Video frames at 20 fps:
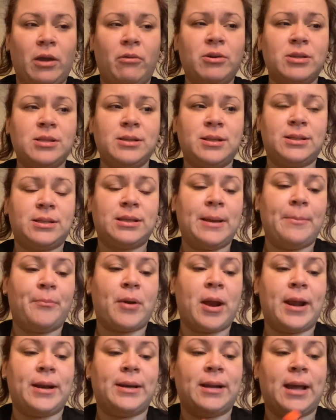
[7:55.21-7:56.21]
wasn't the same
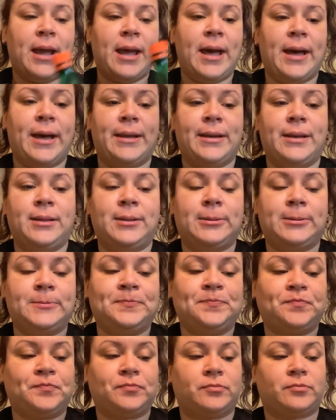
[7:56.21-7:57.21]
brand I had
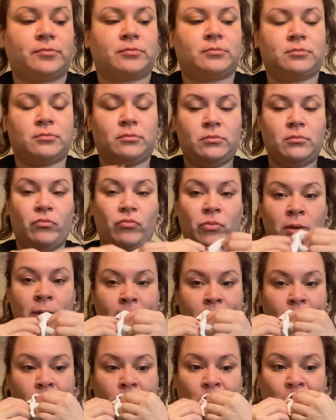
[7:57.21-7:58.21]

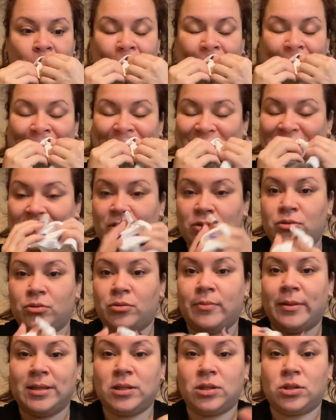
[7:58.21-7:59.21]
when I was with
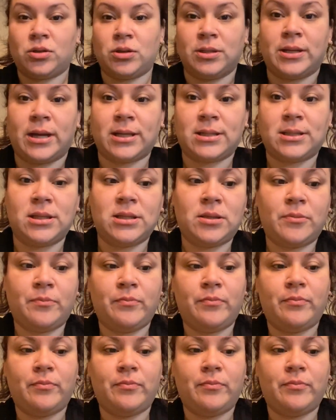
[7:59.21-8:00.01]
my sister in Texas